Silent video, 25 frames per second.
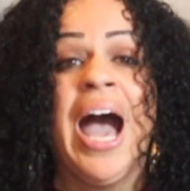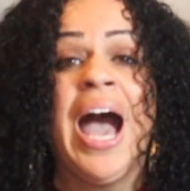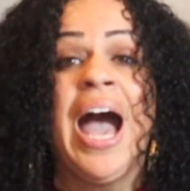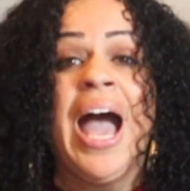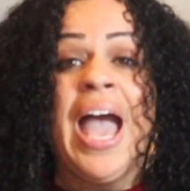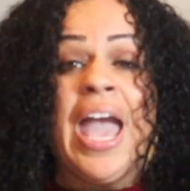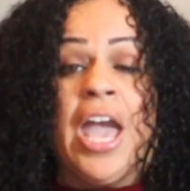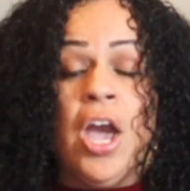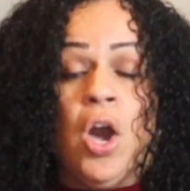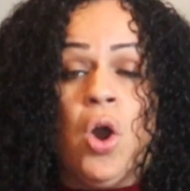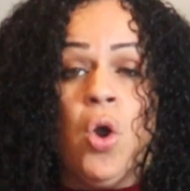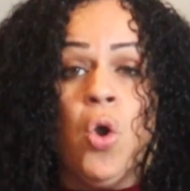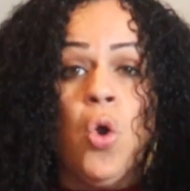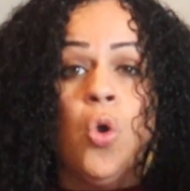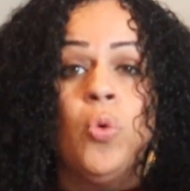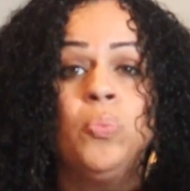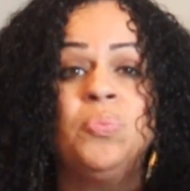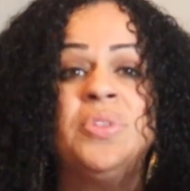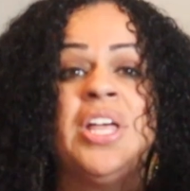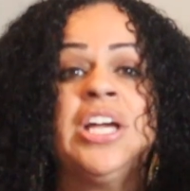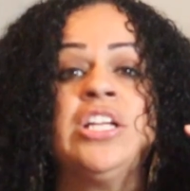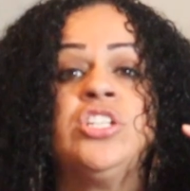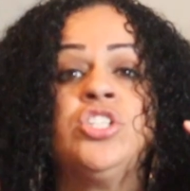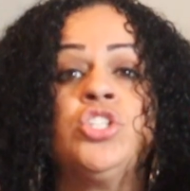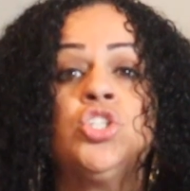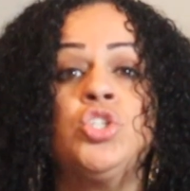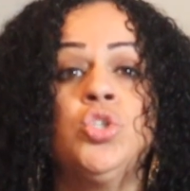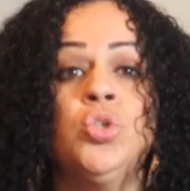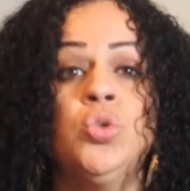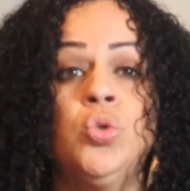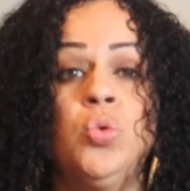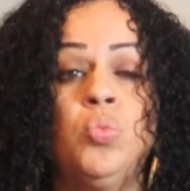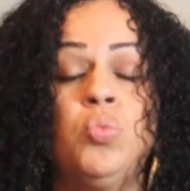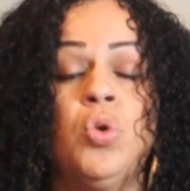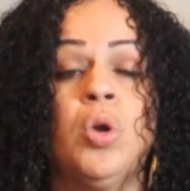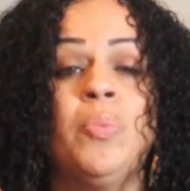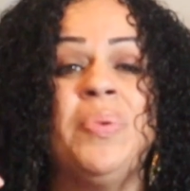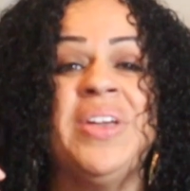I hope that
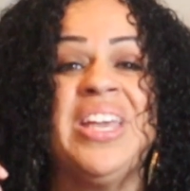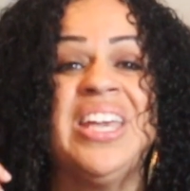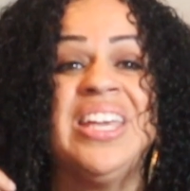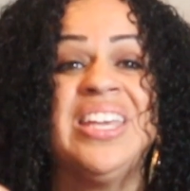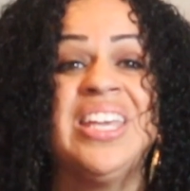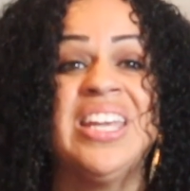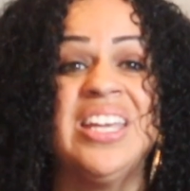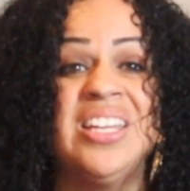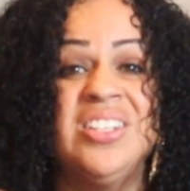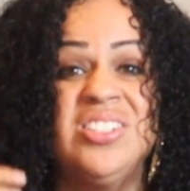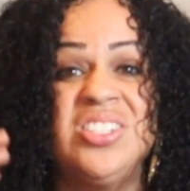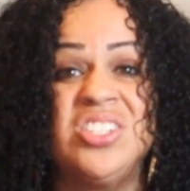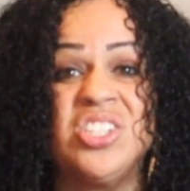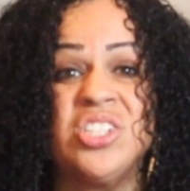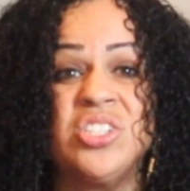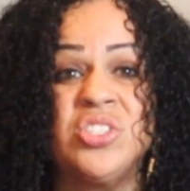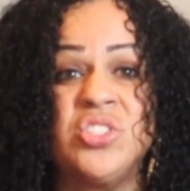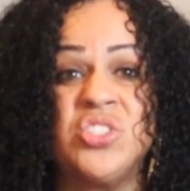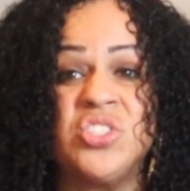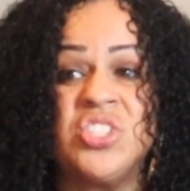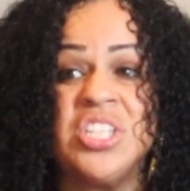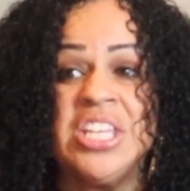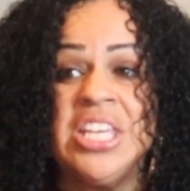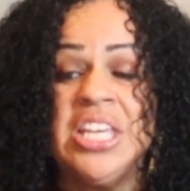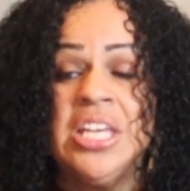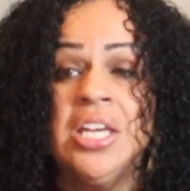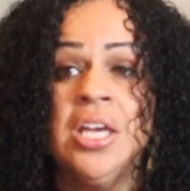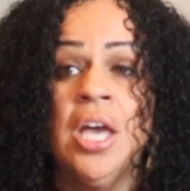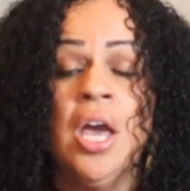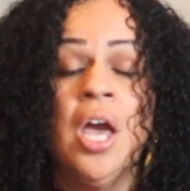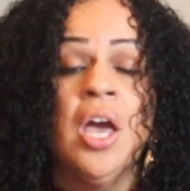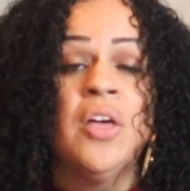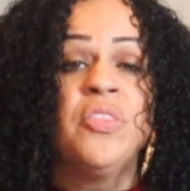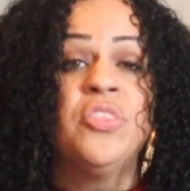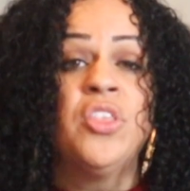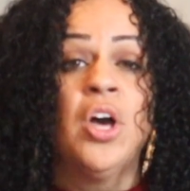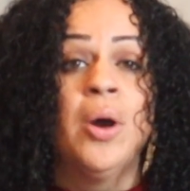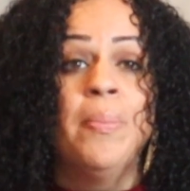you will begin to see
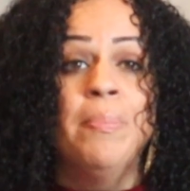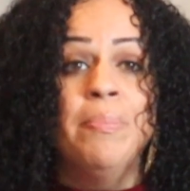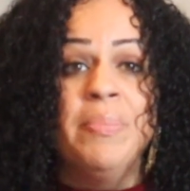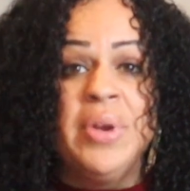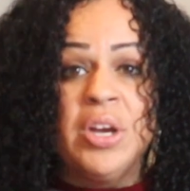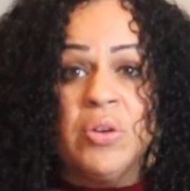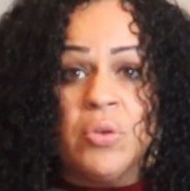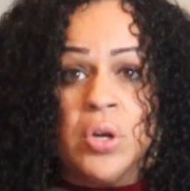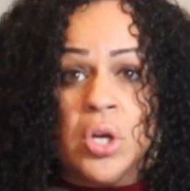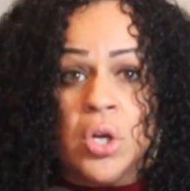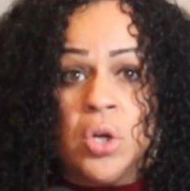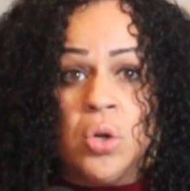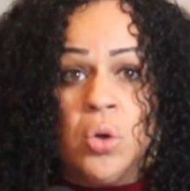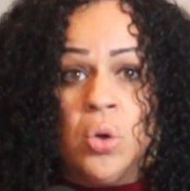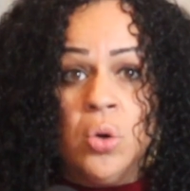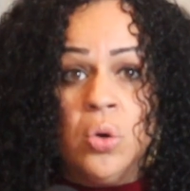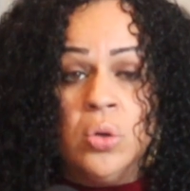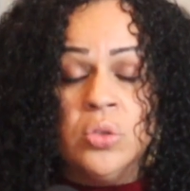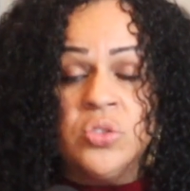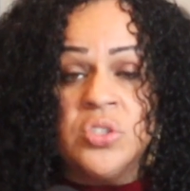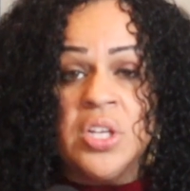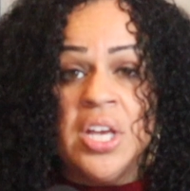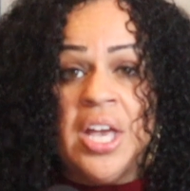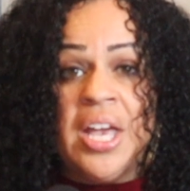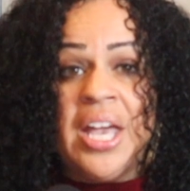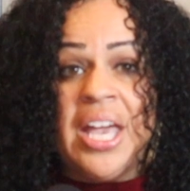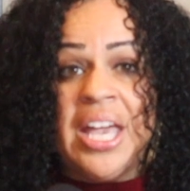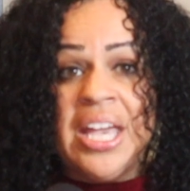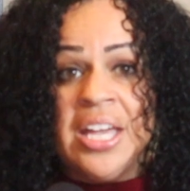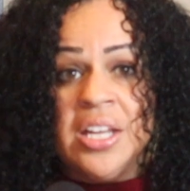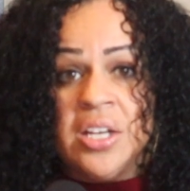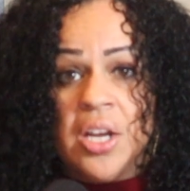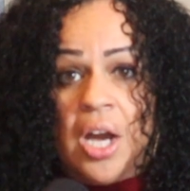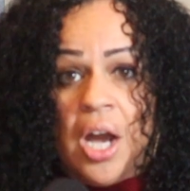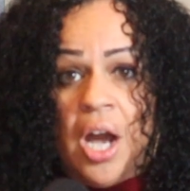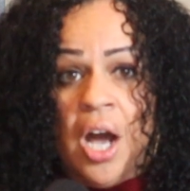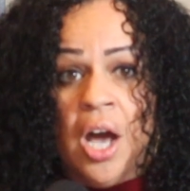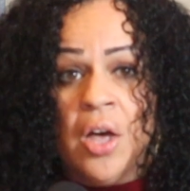the miracles
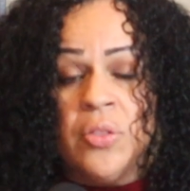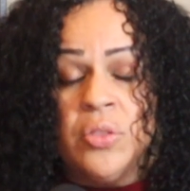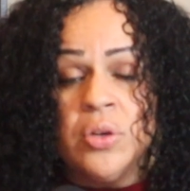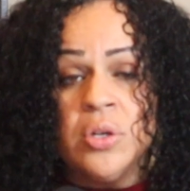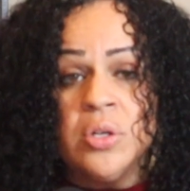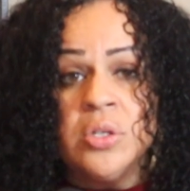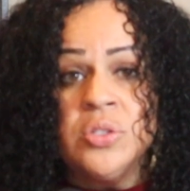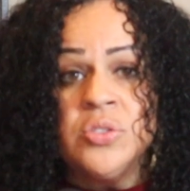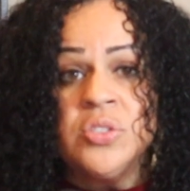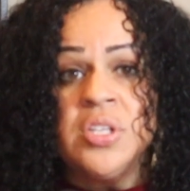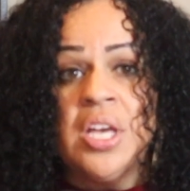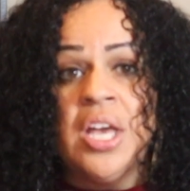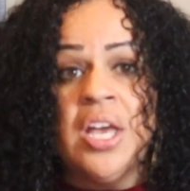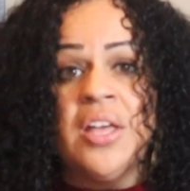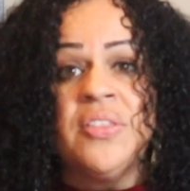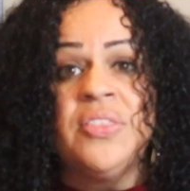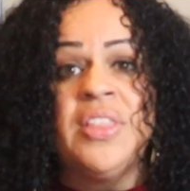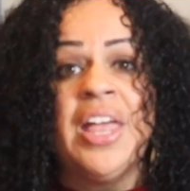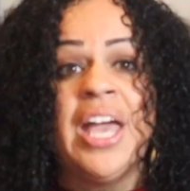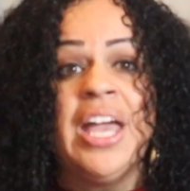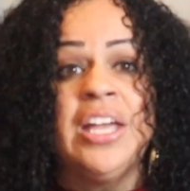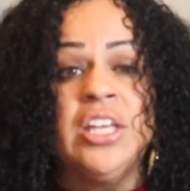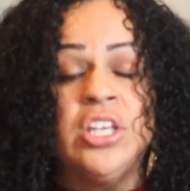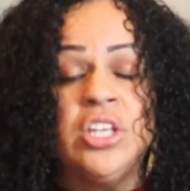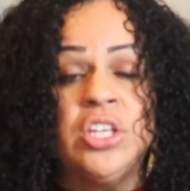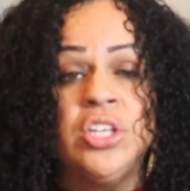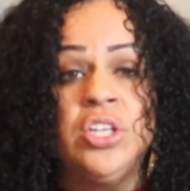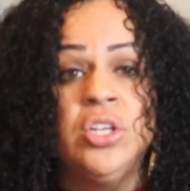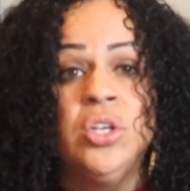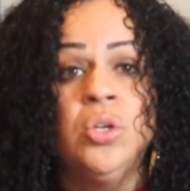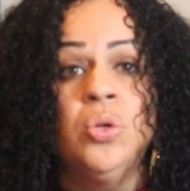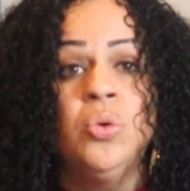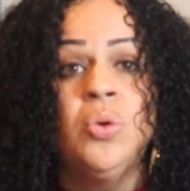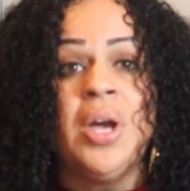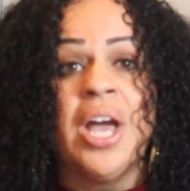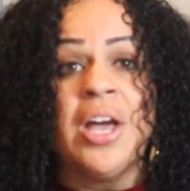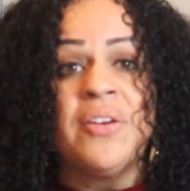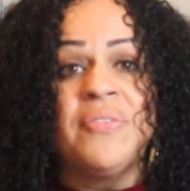in others that
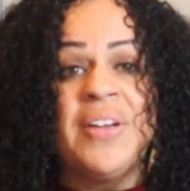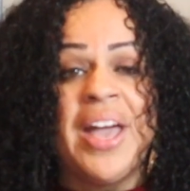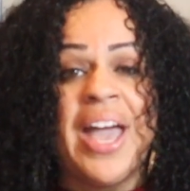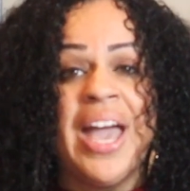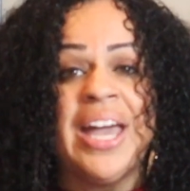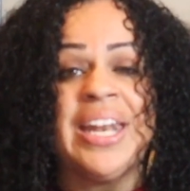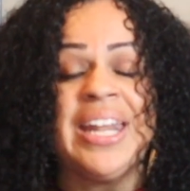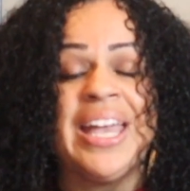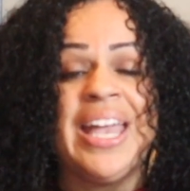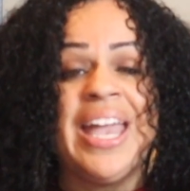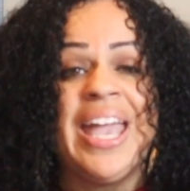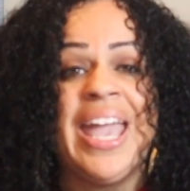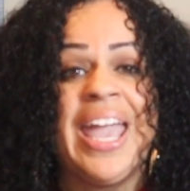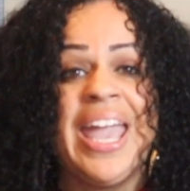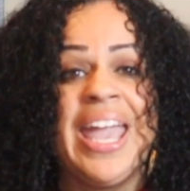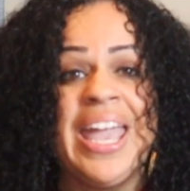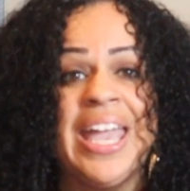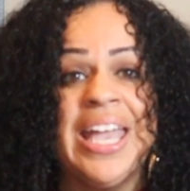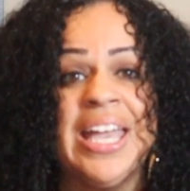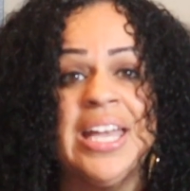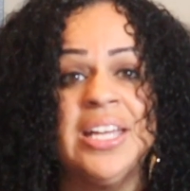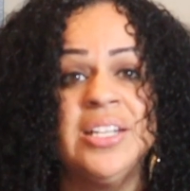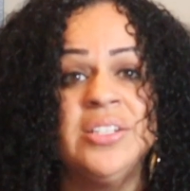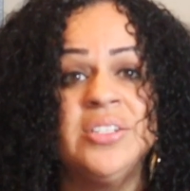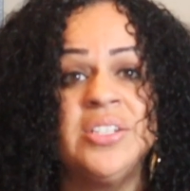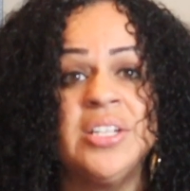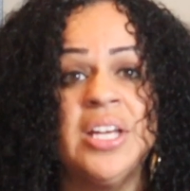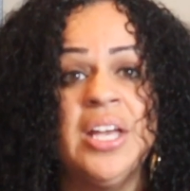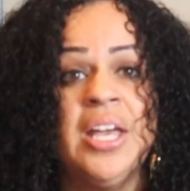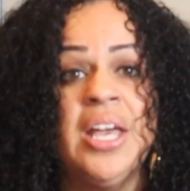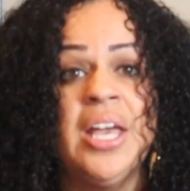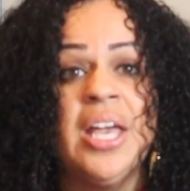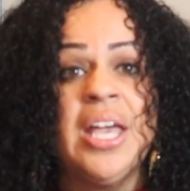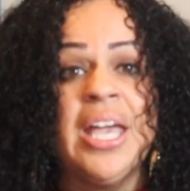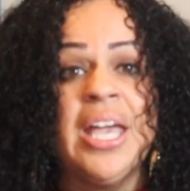you have had a hand